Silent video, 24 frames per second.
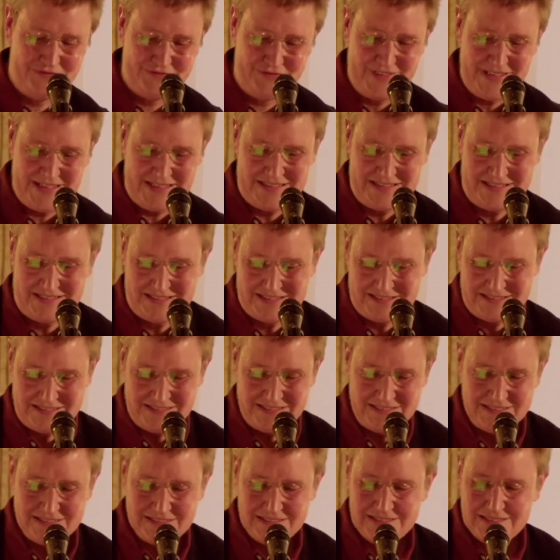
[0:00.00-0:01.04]
fit.
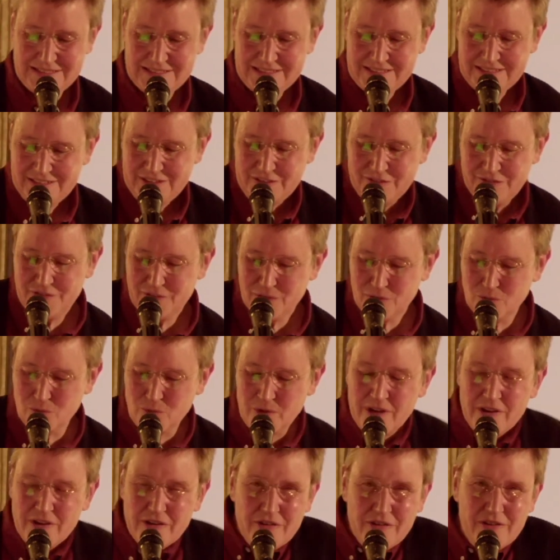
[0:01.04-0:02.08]
You feel
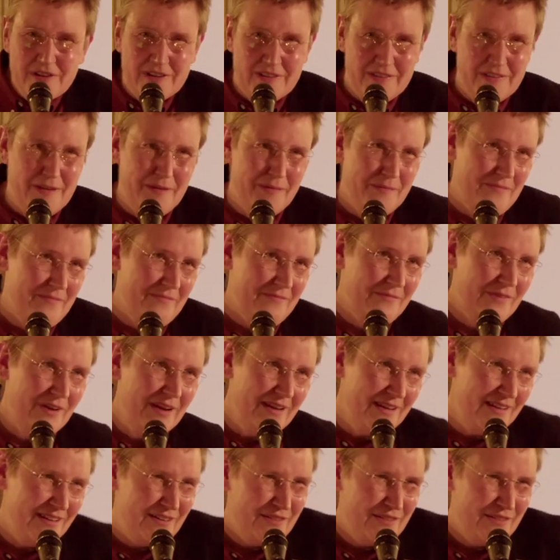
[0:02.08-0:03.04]
weird in them, right?